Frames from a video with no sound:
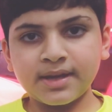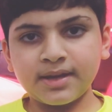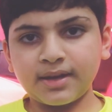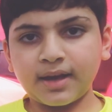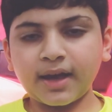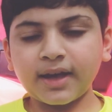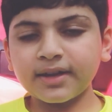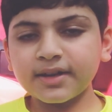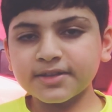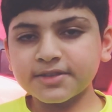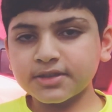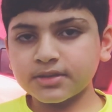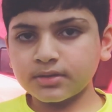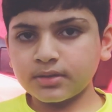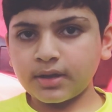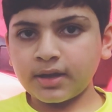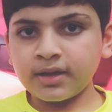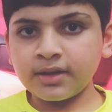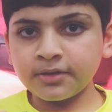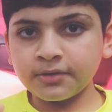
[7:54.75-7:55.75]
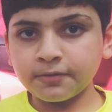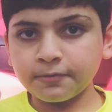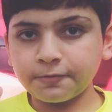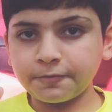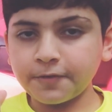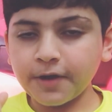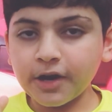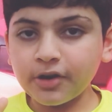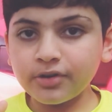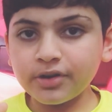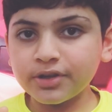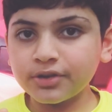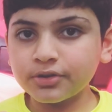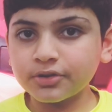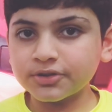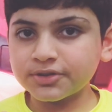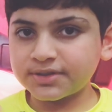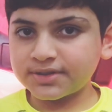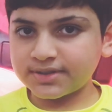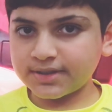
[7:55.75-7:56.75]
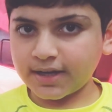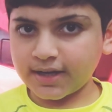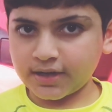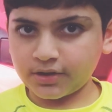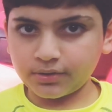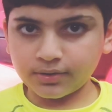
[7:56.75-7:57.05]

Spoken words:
And it's in very good sight.